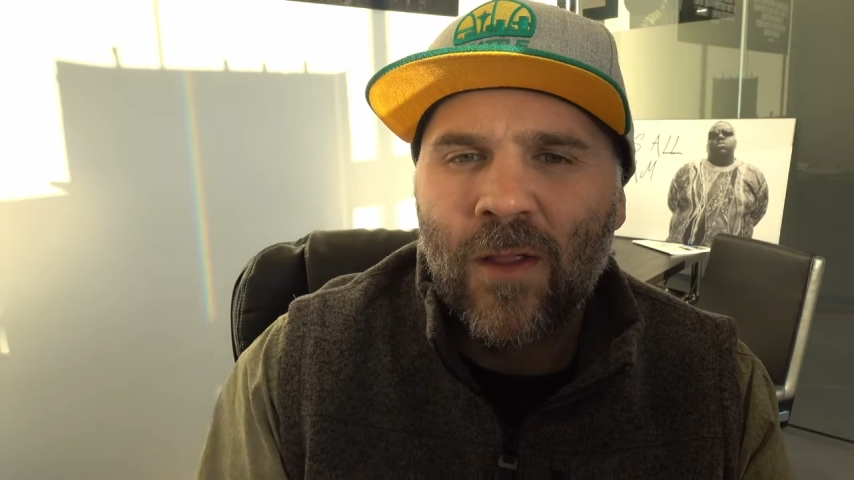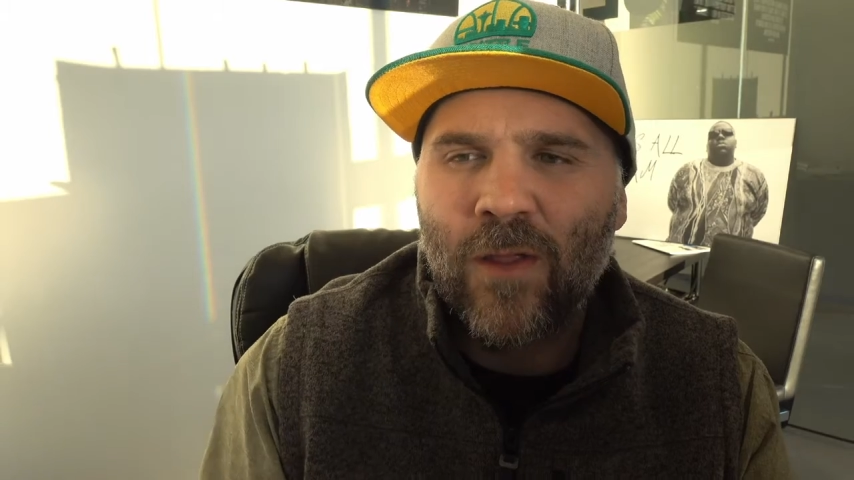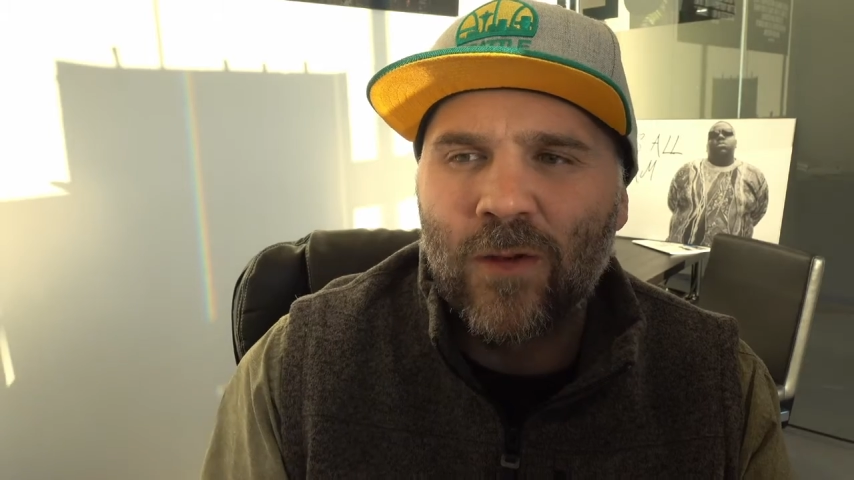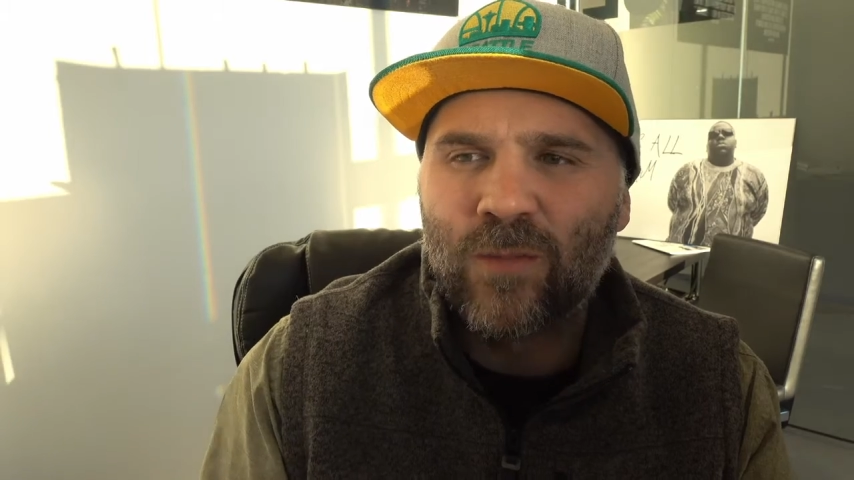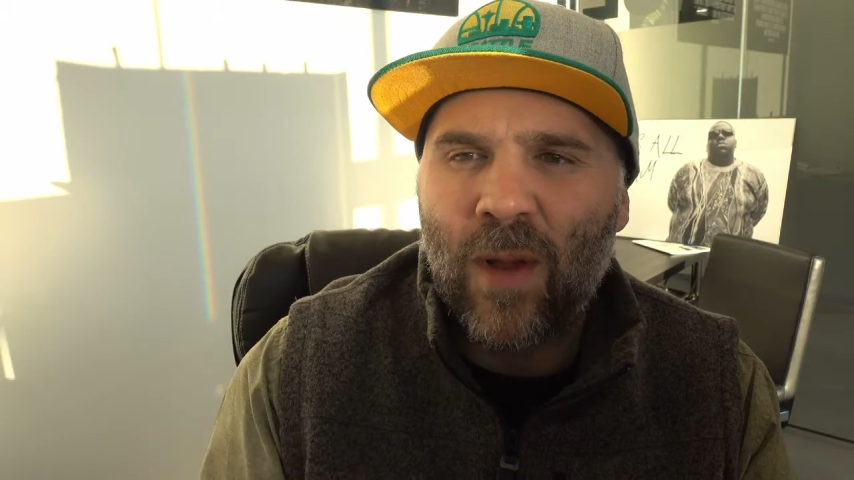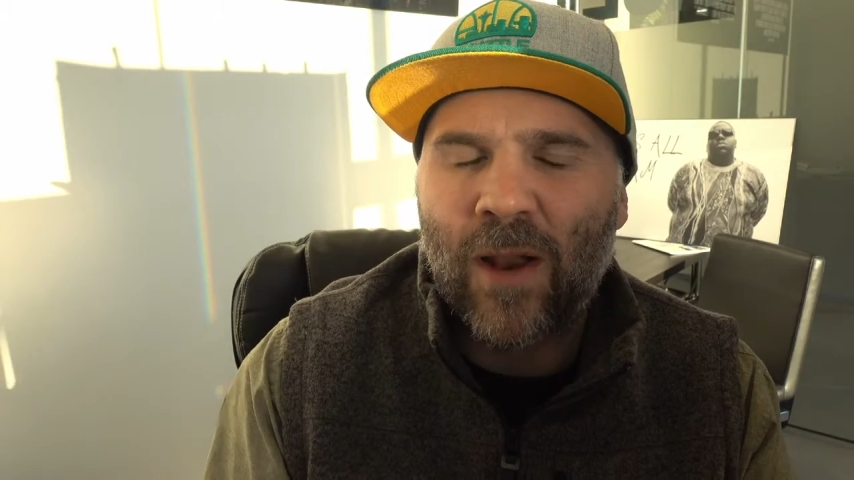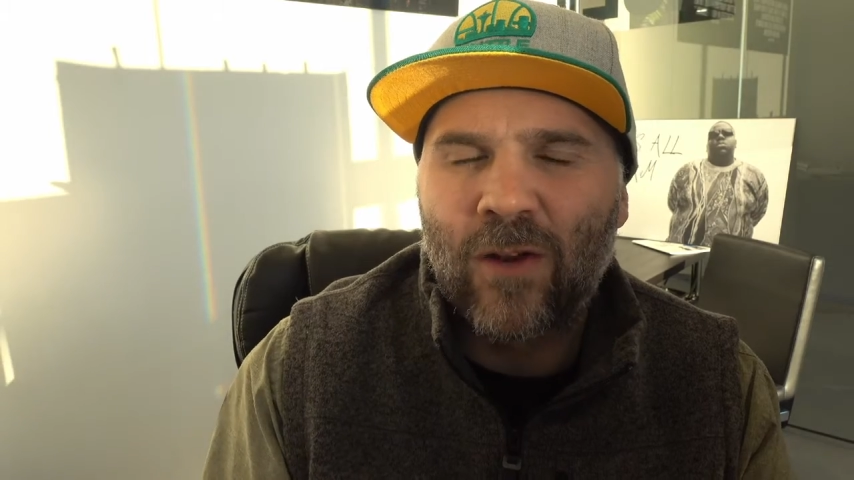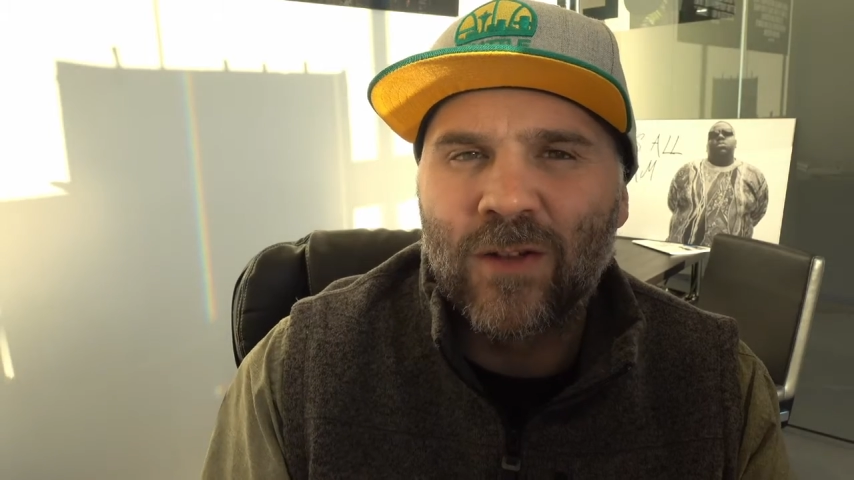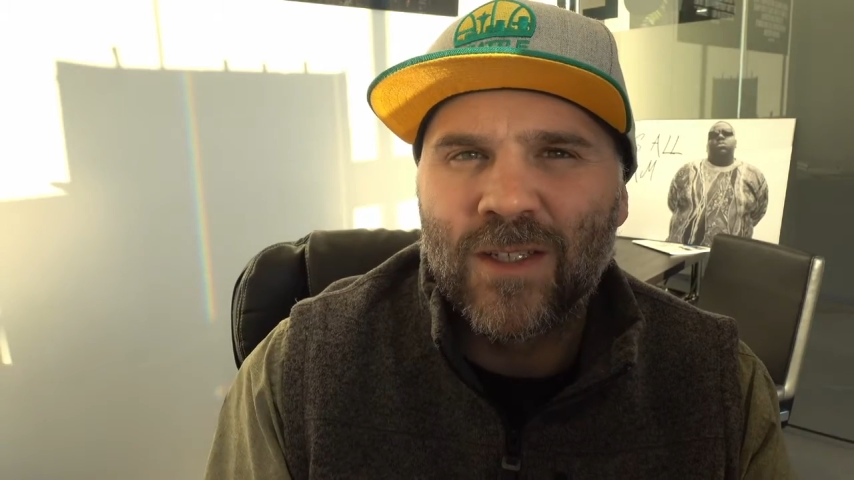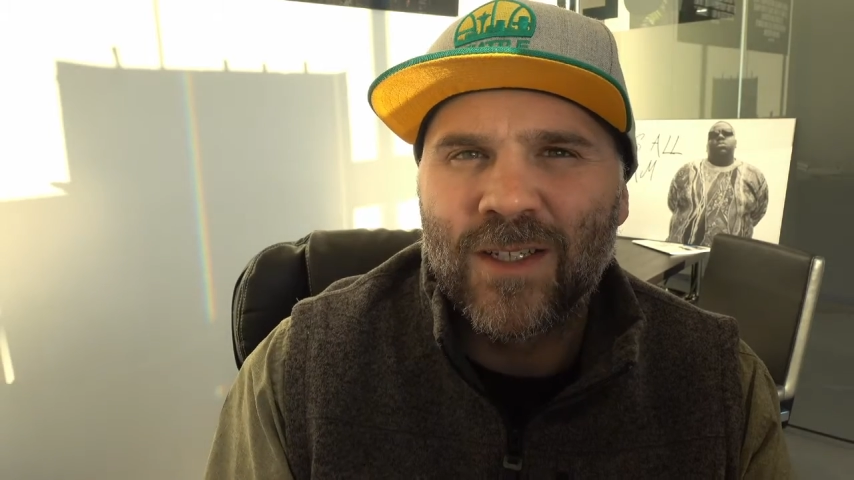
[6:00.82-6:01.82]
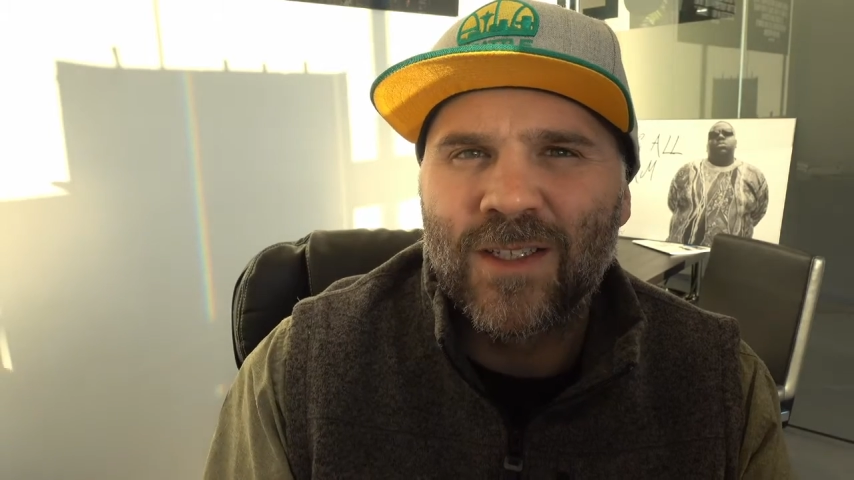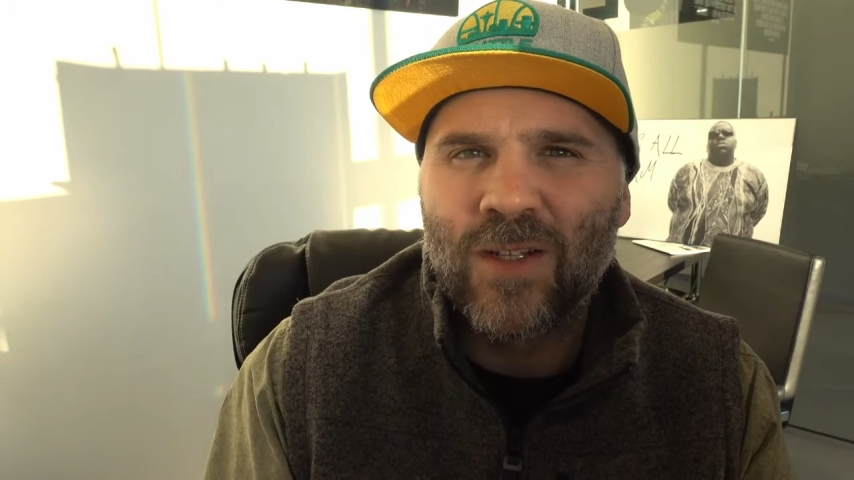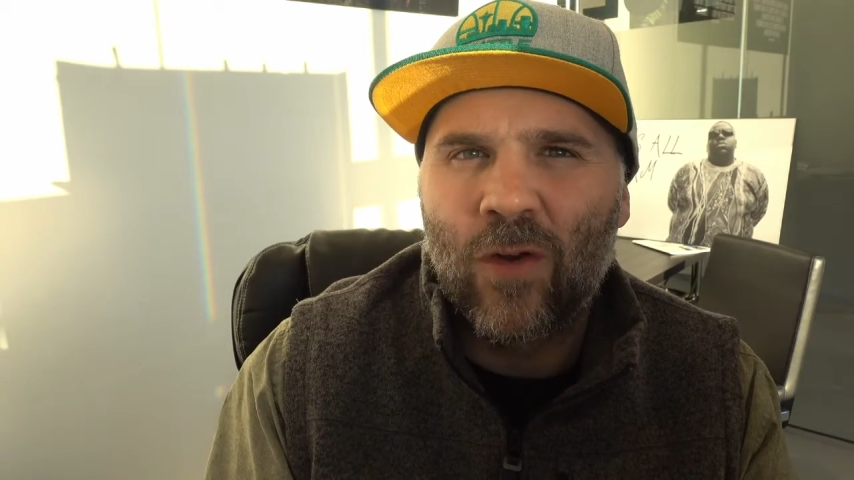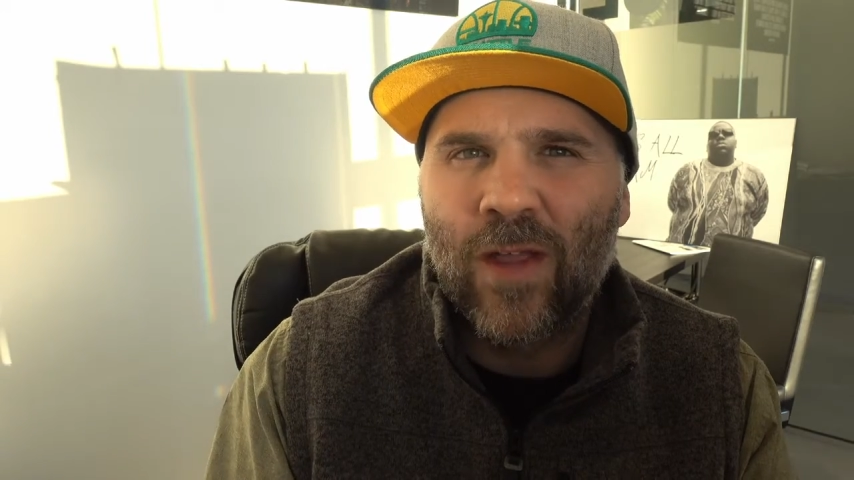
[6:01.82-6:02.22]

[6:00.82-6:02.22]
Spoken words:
those banners or